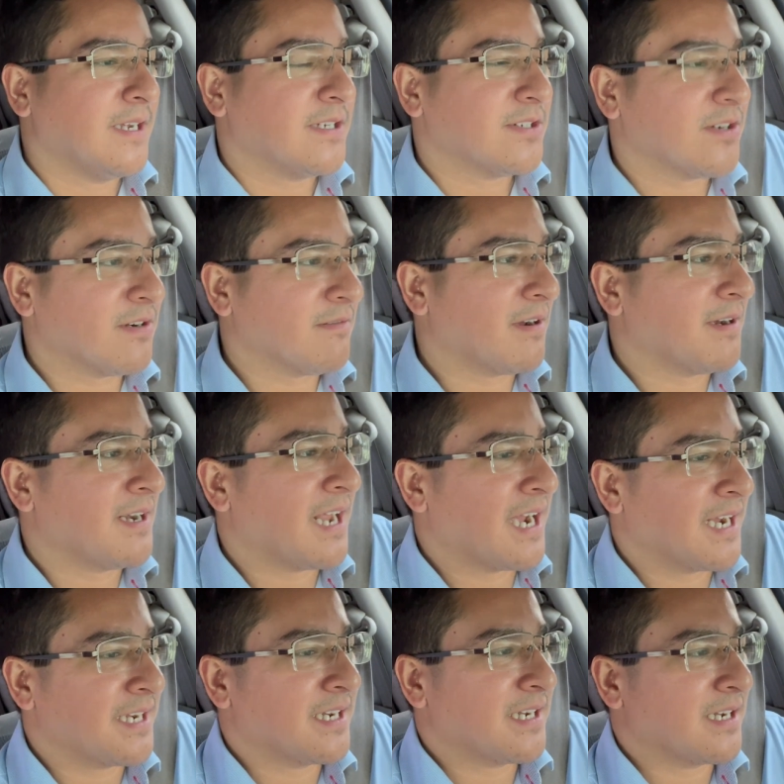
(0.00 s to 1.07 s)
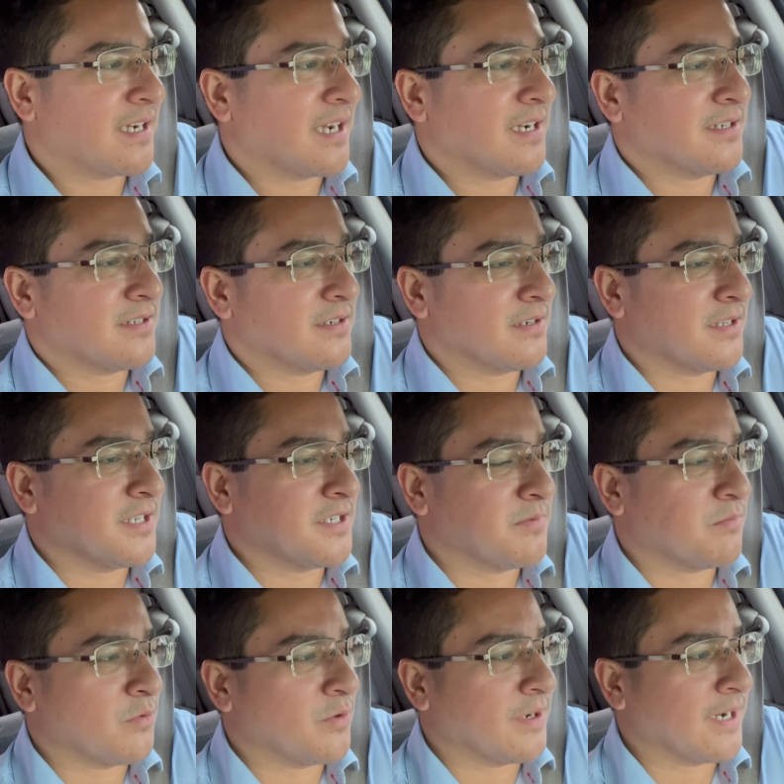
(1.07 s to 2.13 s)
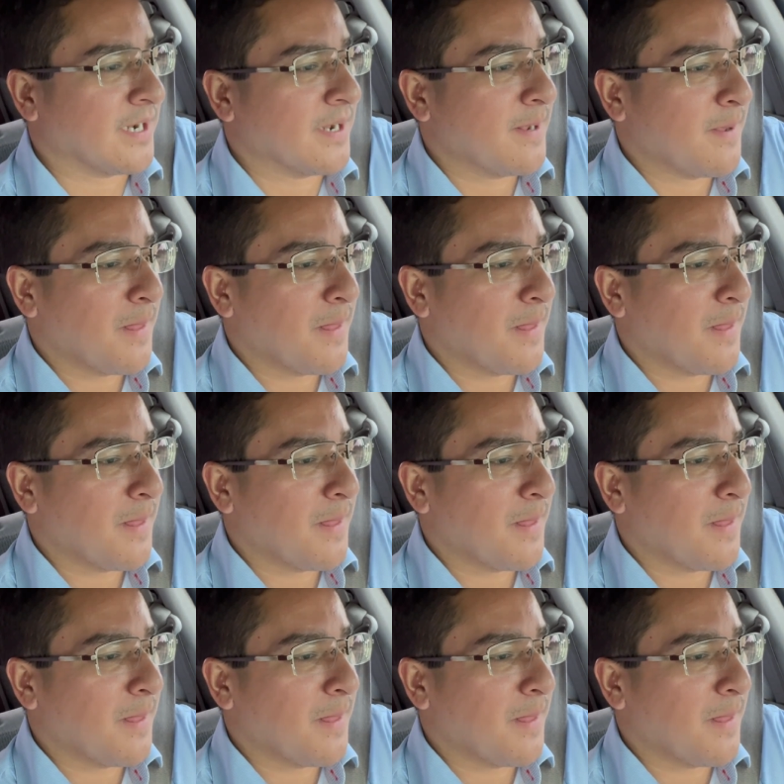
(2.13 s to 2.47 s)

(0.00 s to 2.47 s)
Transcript: Started around 9 yesterday, this morning.